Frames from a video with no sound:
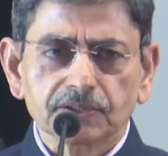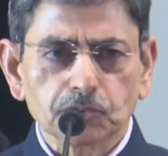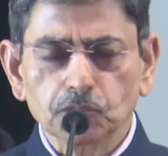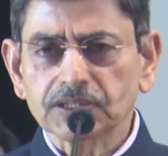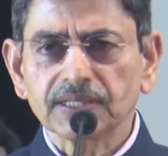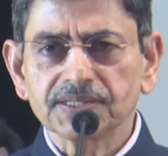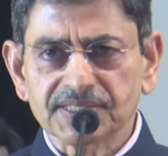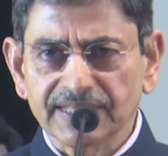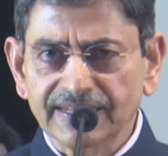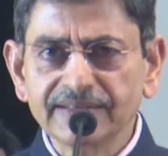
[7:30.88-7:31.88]
total
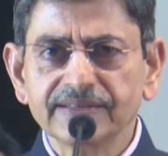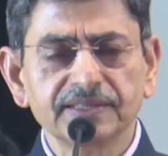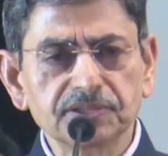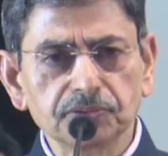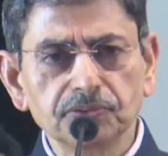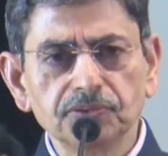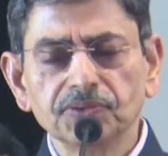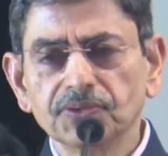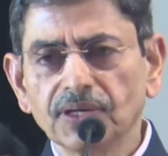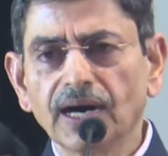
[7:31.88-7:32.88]
surrender
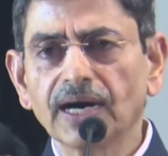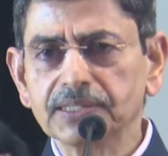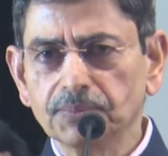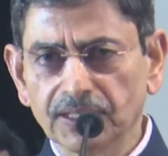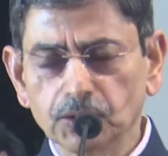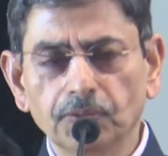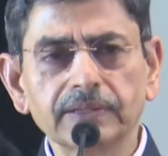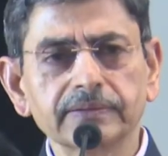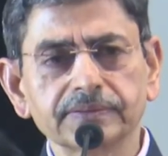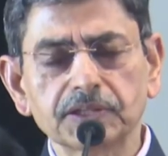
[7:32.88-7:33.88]
to Adi
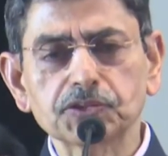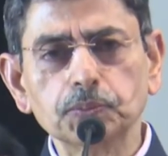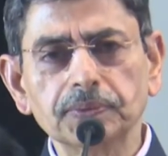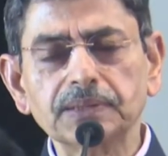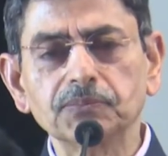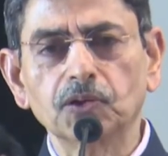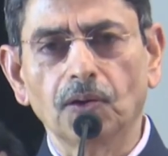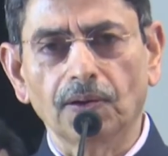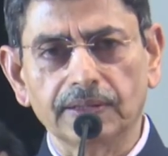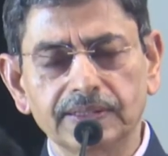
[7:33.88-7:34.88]
Bhagavan, the Supreme
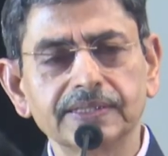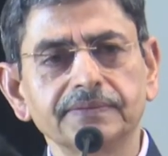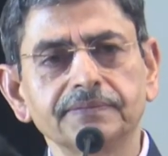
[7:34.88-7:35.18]
God.